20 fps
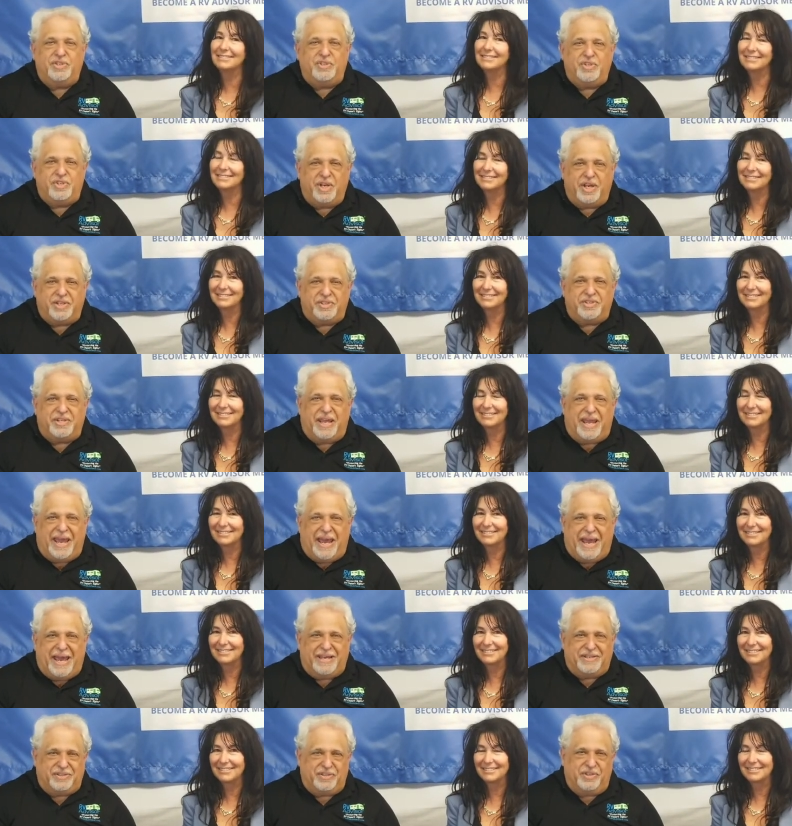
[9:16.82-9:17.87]
Speaker 1: Just
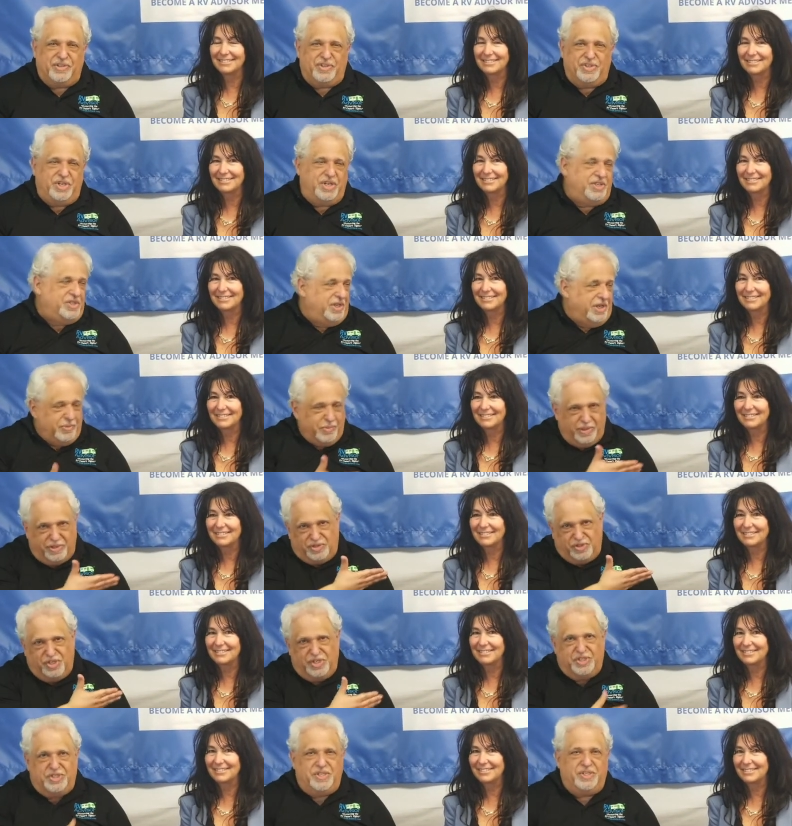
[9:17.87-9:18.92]
Ask Gigi with
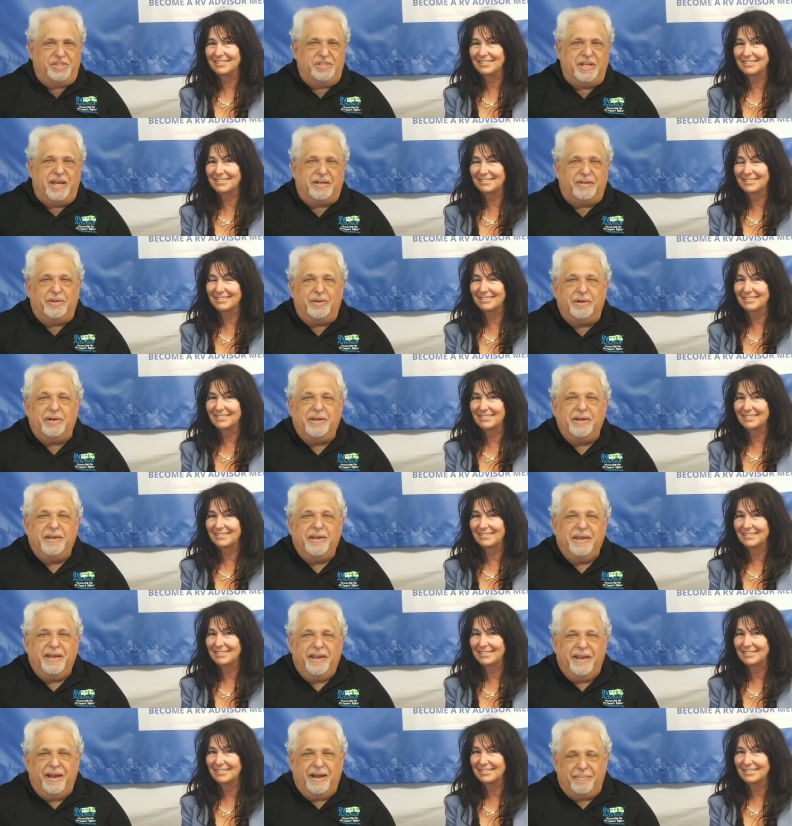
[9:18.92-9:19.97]
Gigi Stetler.
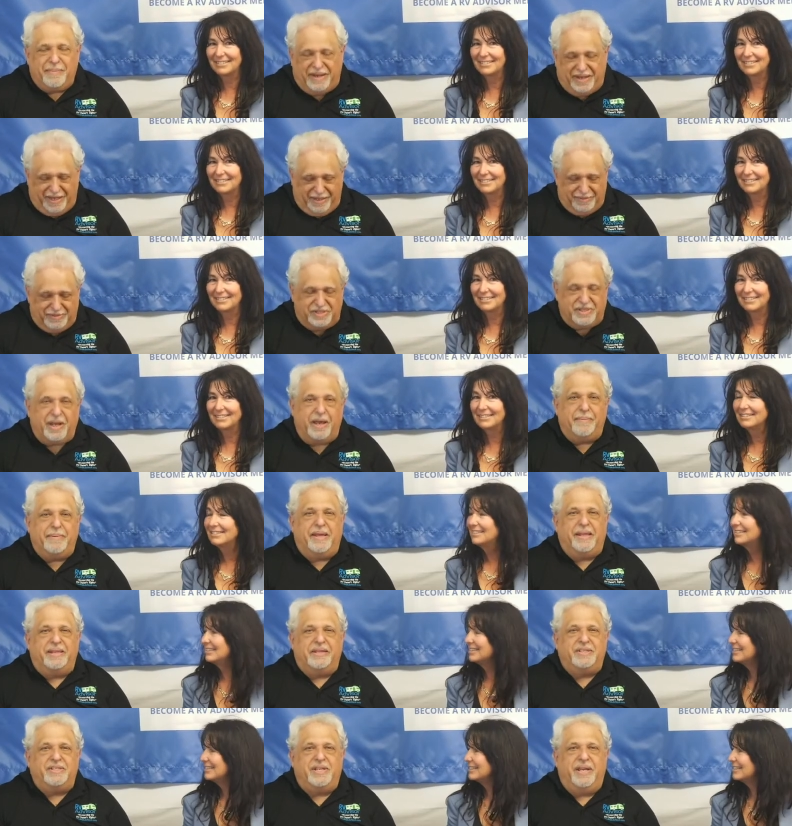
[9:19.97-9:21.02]
Uh, my name is Tom
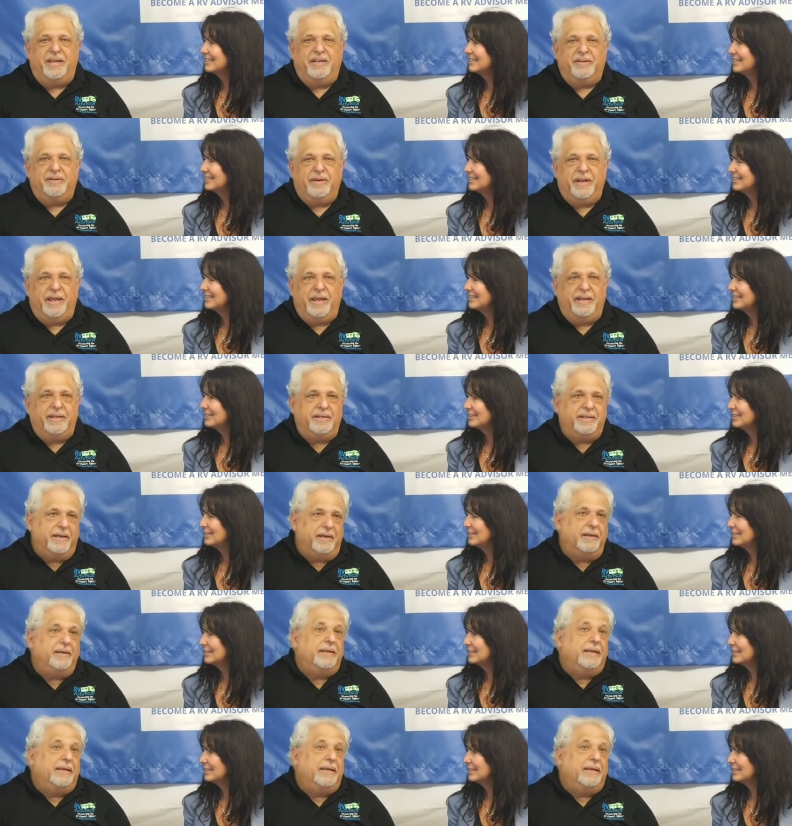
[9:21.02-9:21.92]
Alexander, and uh,